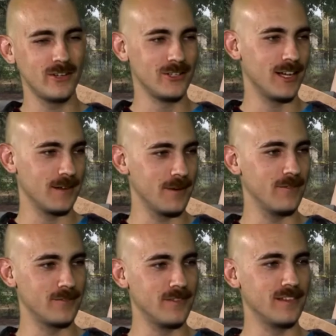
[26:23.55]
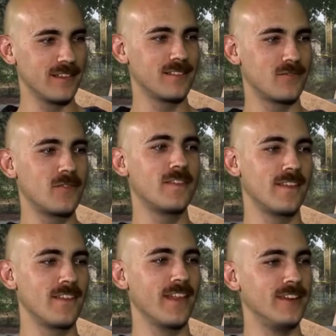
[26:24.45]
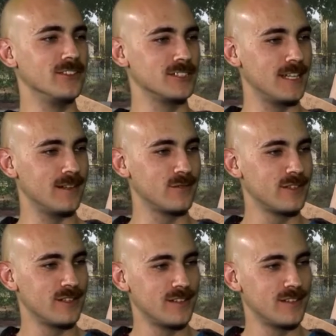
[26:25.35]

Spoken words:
who you're talking about from the later stuff.